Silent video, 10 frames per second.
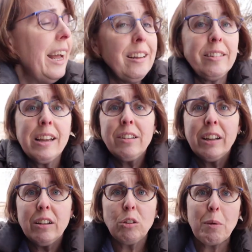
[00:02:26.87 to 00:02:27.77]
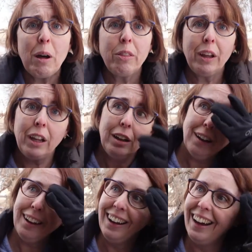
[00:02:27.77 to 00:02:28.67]
It sounds like a small thing.
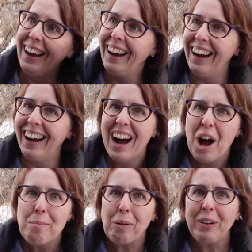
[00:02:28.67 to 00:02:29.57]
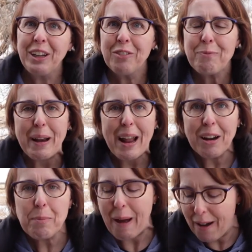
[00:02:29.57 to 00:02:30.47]
But when you've been
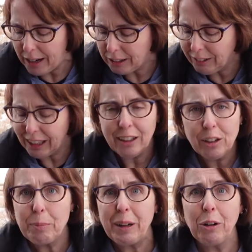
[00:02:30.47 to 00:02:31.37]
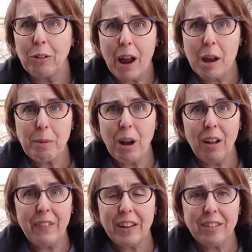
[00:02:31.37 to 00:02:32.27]
out and about and you get a little bit of grime
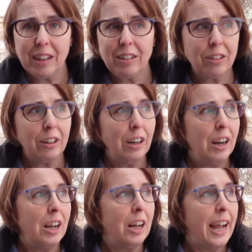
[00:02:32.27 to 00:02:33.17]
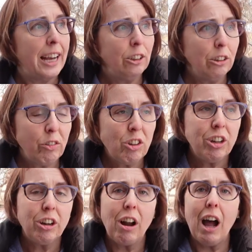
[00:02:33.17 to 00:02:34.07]
on that sensor and you lift it
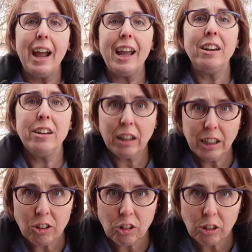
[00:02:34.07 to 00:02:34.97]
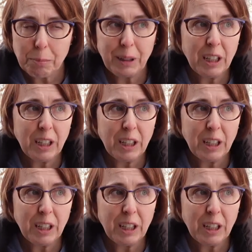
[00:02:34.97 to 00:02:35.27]
to your eye and nothing shows up in the